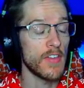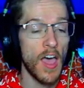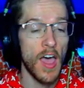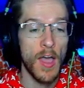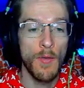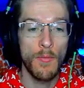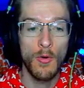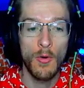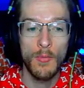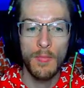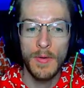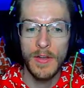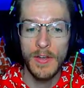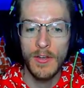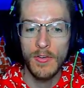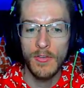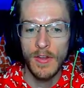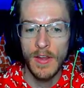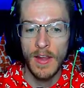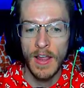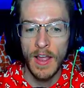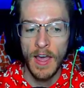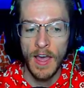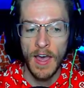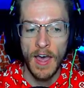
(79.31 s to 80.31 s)
I will be
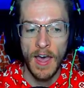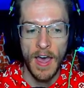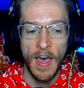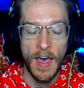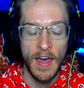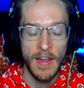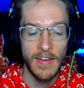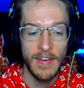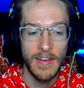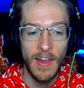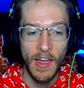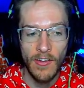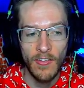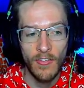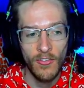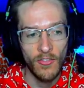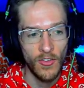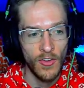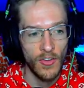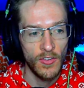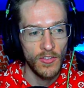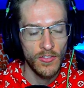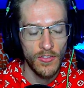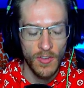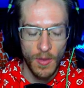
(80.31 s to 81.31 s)
doing a
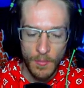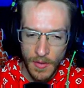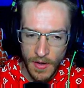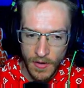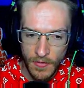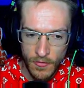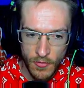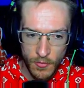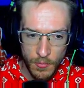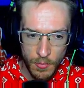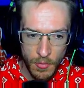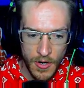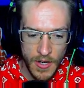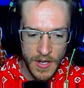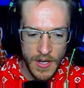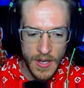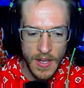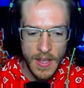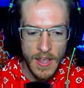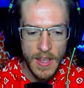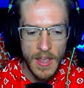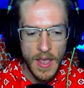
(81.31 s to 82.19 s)
90 summoning spree.